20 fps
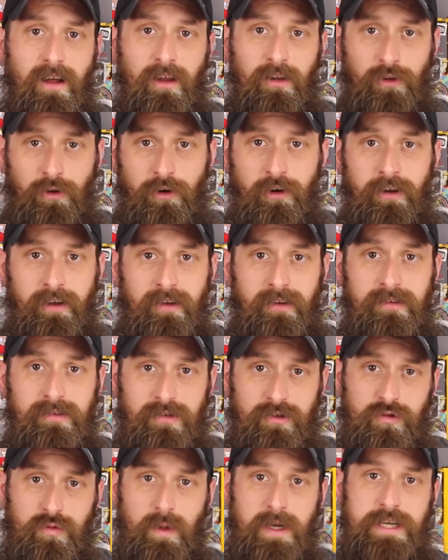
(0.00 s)
a learning
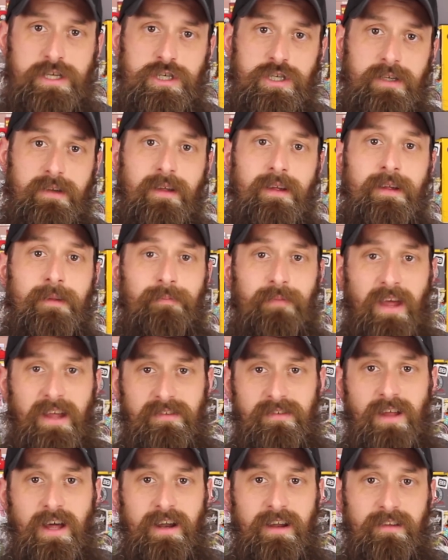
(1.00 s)
situation.
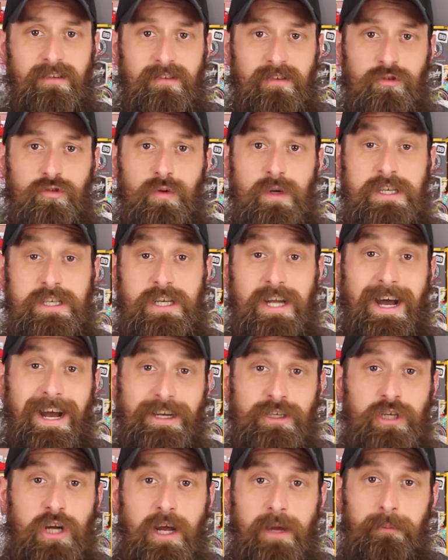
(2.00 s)
That's not a situation
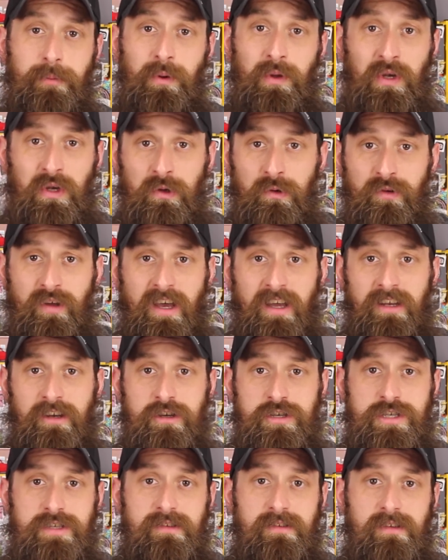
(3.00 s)
I try and put new
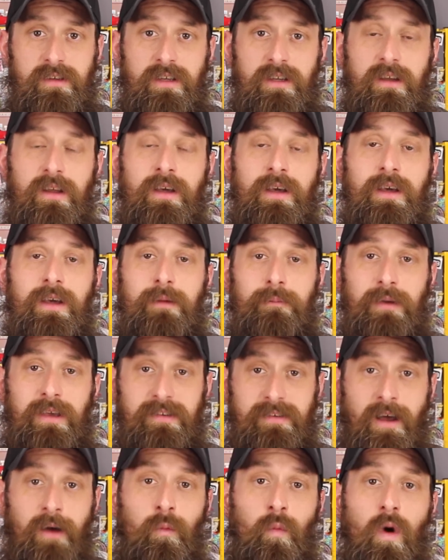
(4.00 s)
technicians in
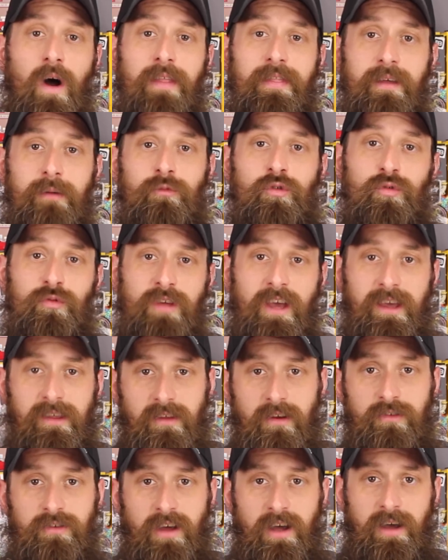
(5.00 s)
because I want them to
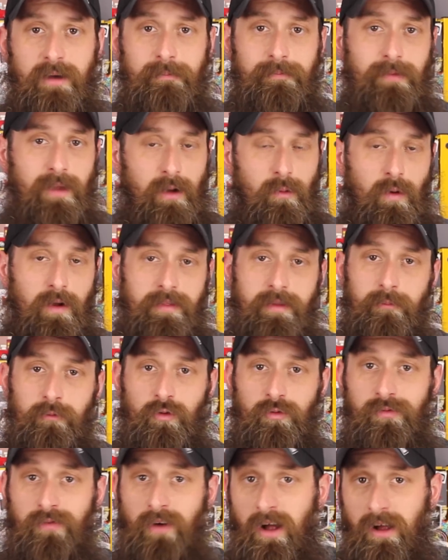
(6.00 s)
take their time. I want them
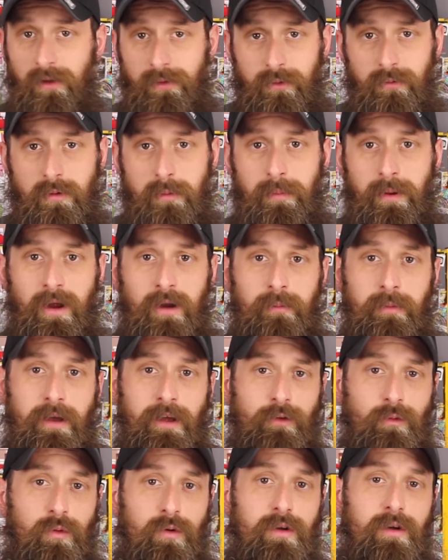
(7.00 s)
to follow the repair
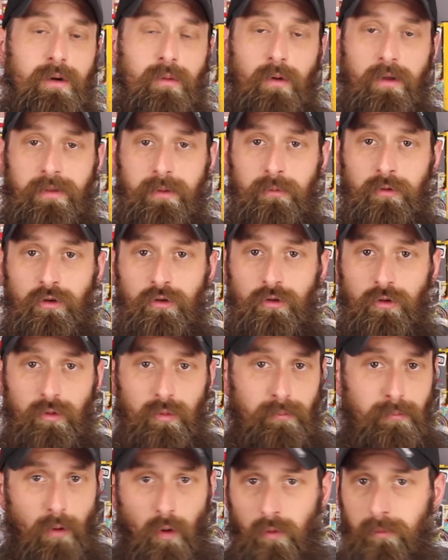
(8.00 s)
manual. I want them to
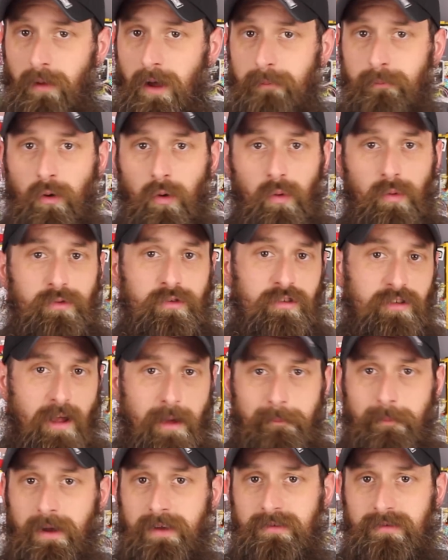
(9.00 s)
do bolt by bolt,
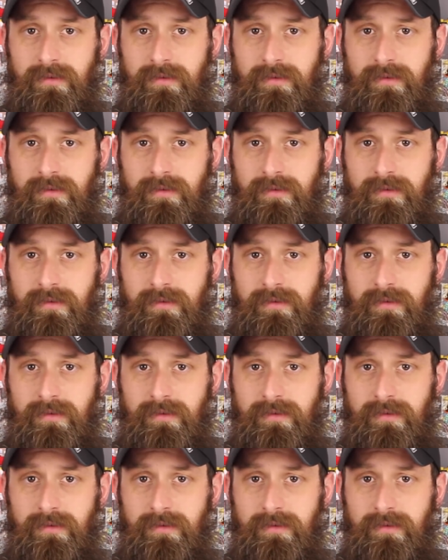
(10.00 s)
step by